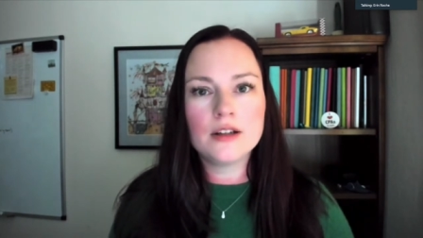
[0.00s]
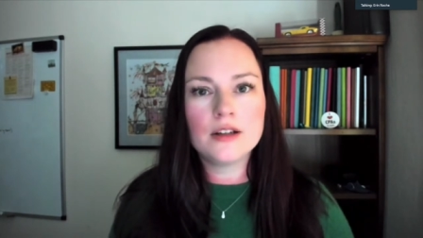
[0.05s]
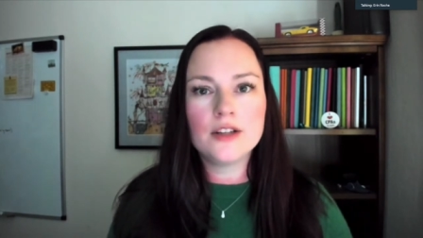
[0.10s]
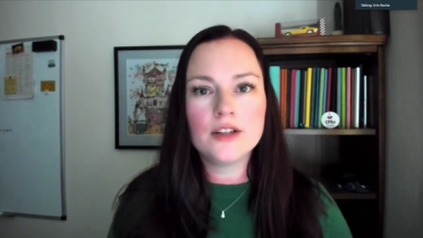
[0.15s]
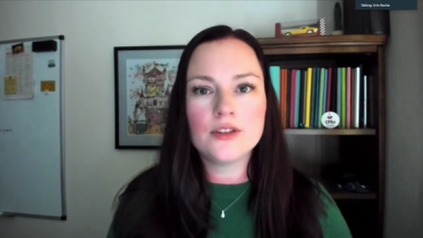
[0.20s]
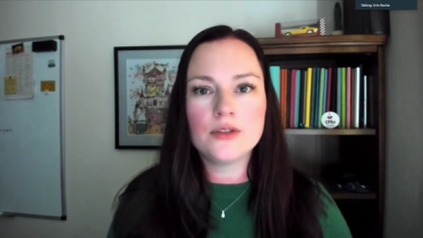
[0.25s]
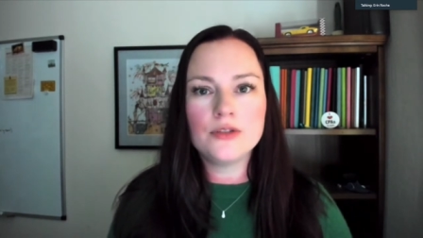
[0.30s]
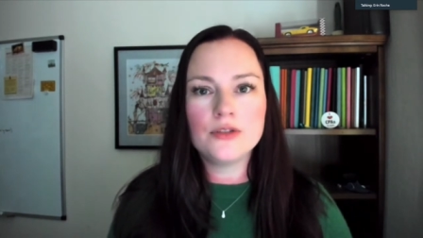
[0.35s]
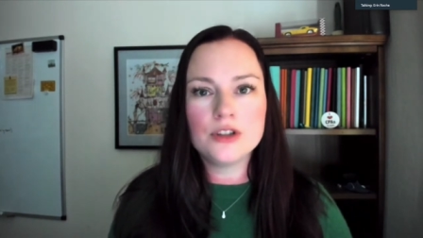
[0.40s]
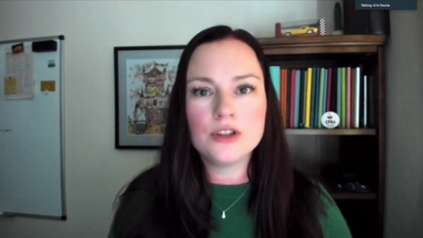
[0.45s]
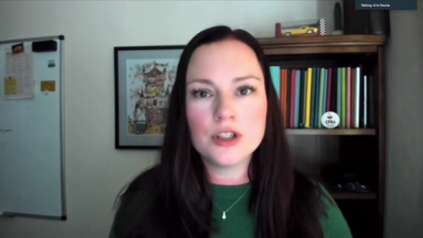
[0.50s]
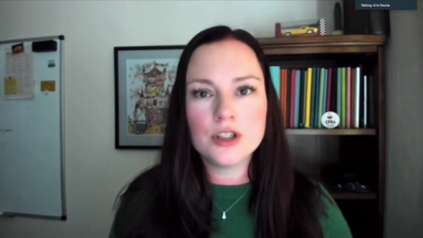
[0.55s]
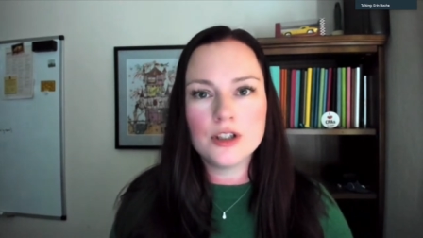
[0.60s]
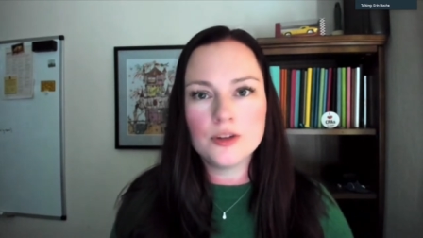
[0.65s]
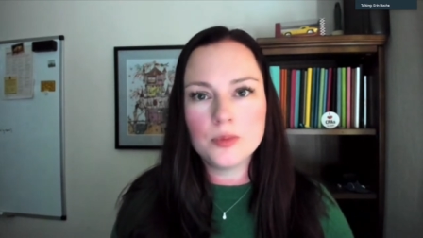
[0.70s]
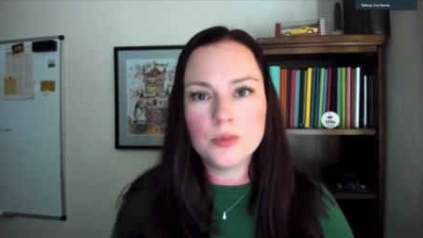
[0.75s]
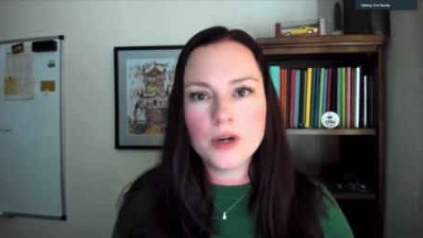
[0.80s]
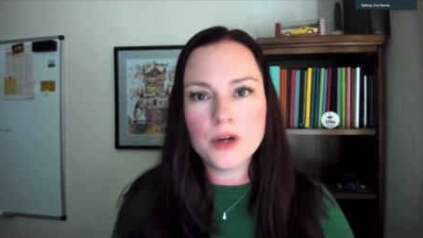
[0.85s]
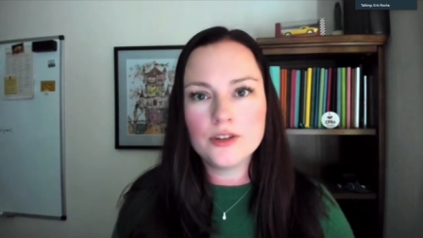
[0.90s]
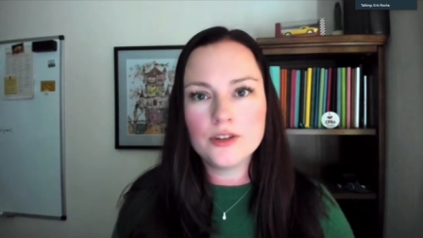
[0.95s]
as efficient
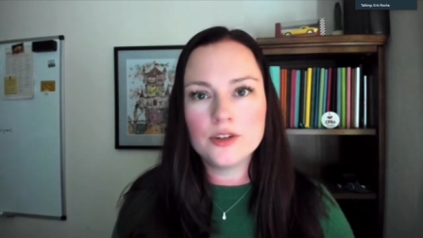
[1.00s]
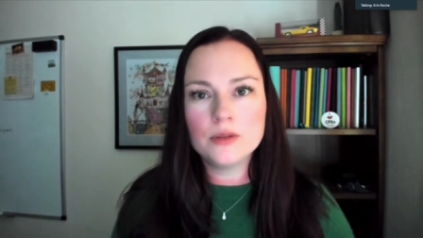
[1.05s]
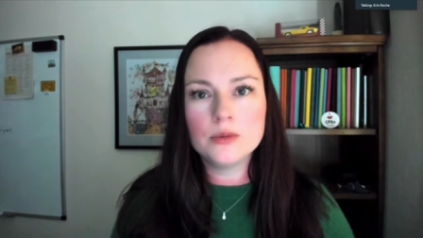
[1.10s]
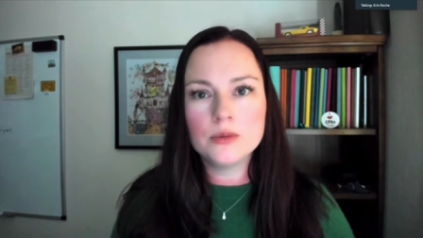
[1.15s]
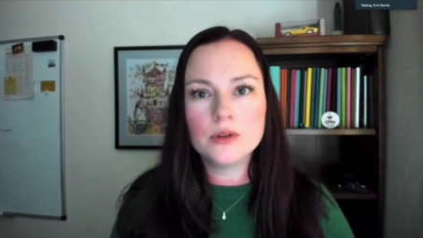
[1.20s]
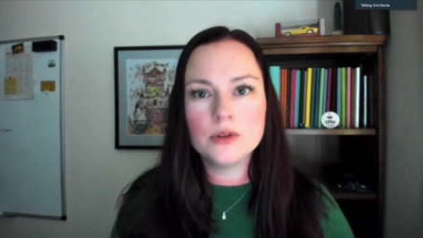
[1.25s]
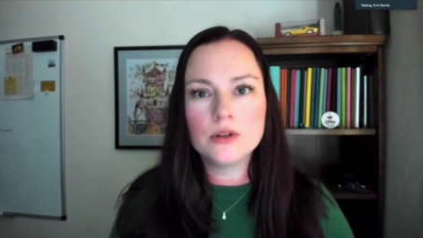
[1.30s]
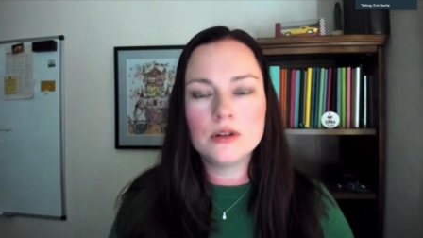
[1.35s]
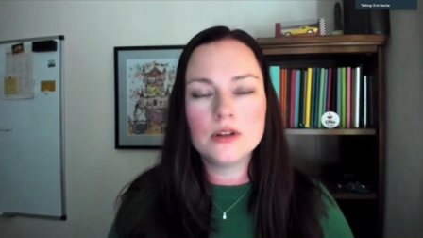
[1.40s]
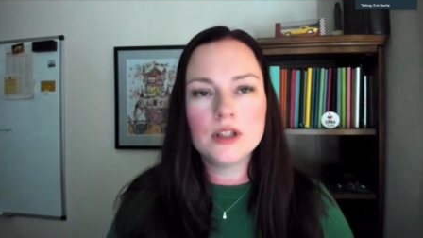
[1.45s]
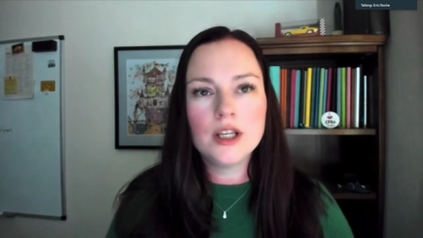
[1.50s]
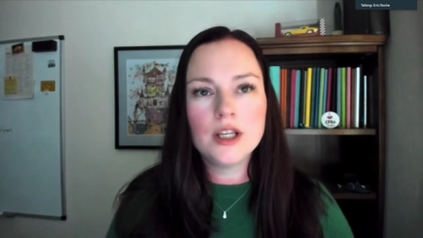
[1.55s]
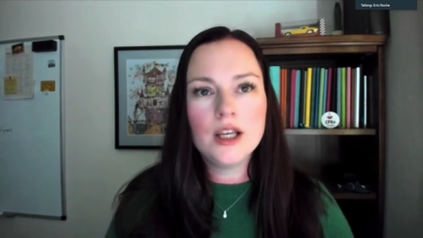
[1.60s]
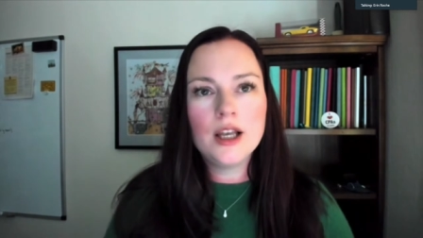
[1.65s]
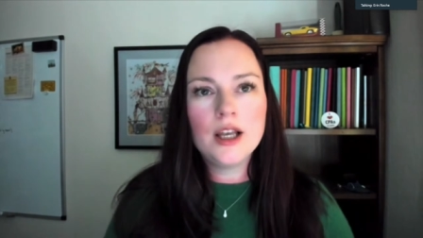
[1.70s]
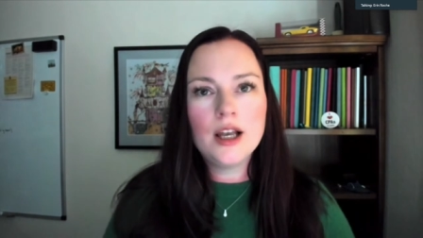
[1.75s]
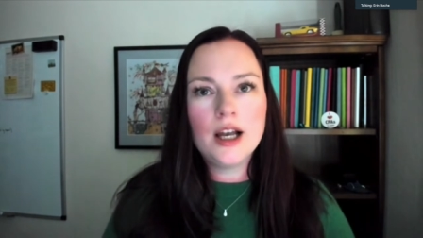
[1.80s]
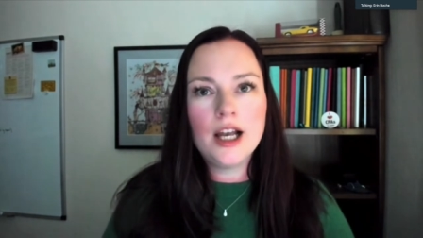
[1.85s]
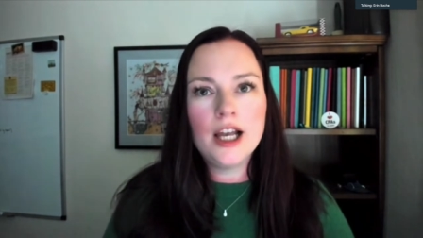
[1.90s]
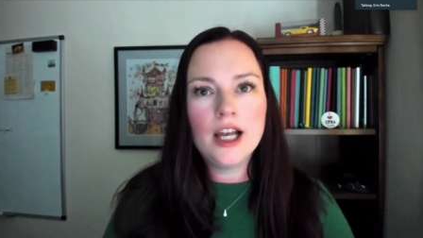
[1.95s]
as possible,
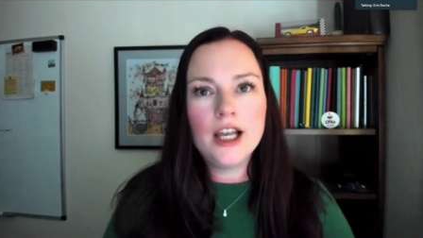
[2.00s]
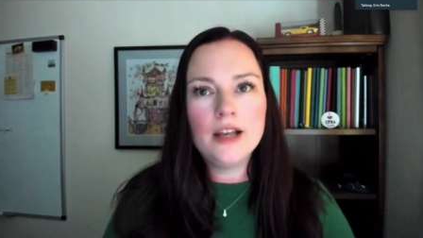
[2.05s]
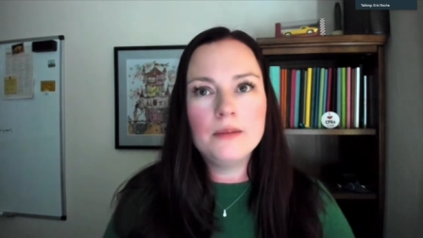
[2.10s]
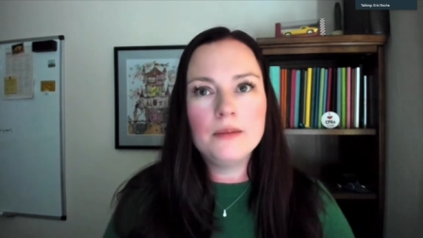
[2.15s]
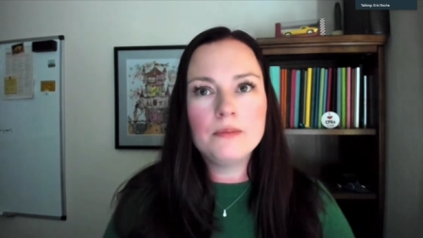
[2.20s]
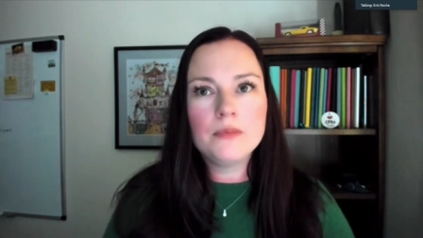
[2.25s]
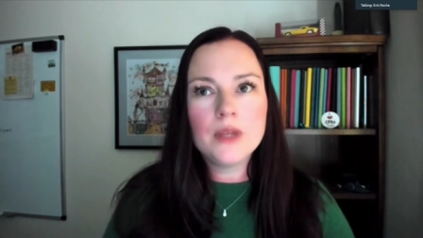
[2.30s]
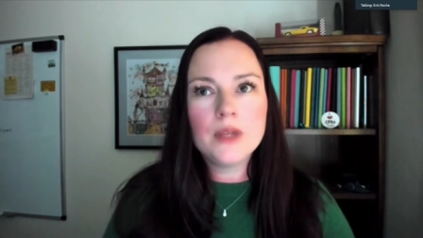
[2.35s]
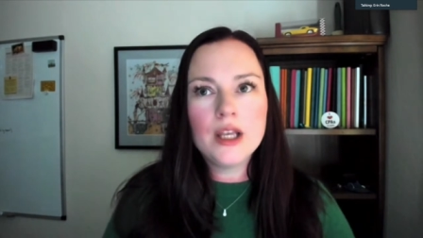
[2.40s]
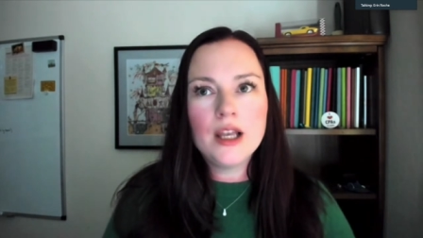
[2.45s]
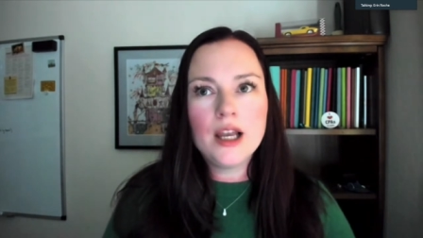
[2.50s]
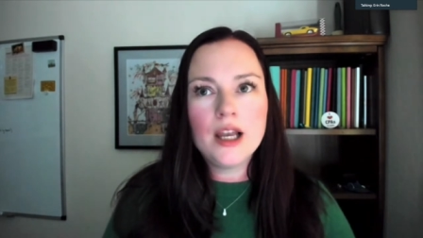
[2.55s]
and